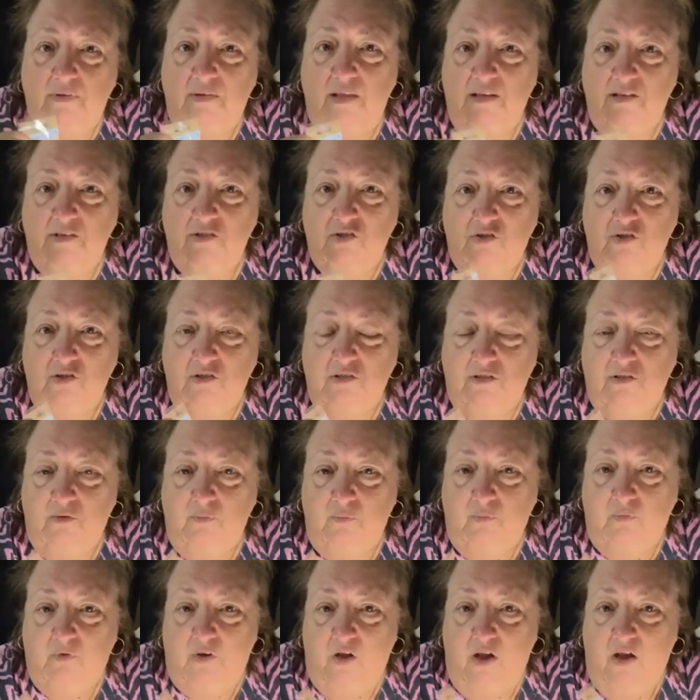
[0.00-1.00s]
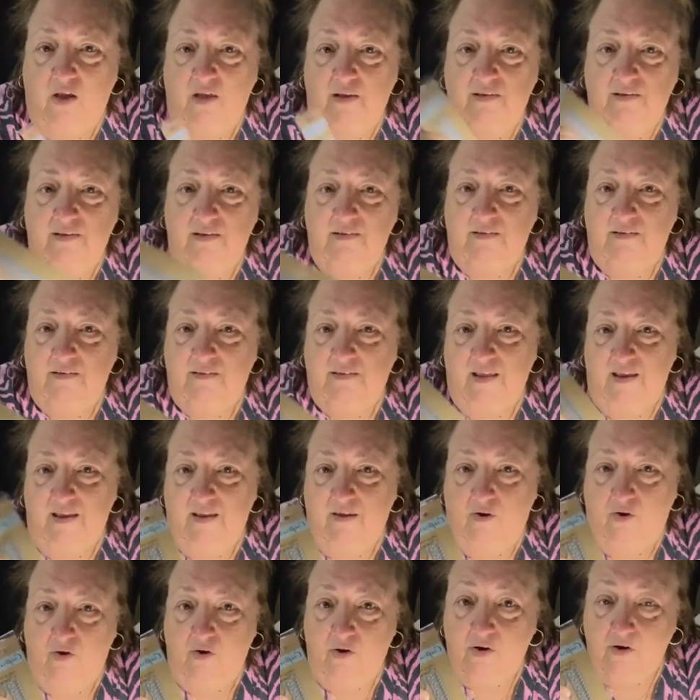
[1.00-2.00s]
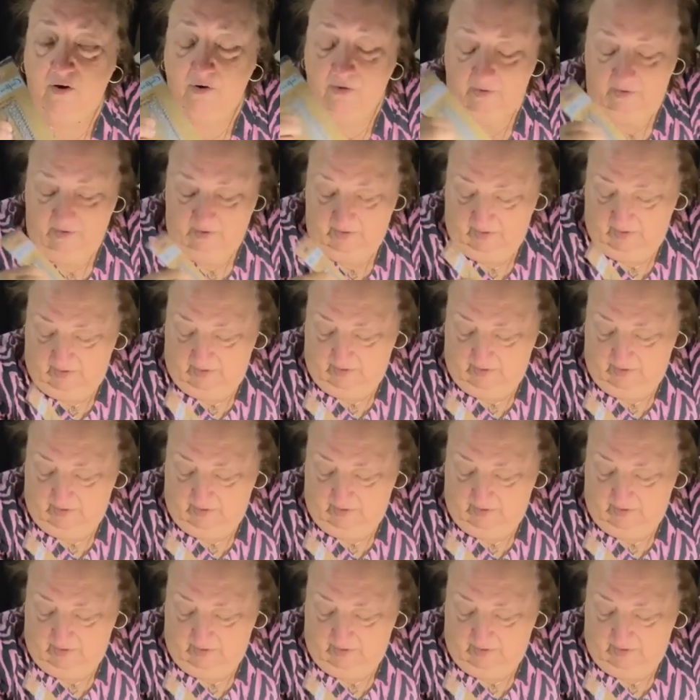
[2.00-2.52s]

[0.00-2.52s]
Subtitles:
but that's just the kind that they are,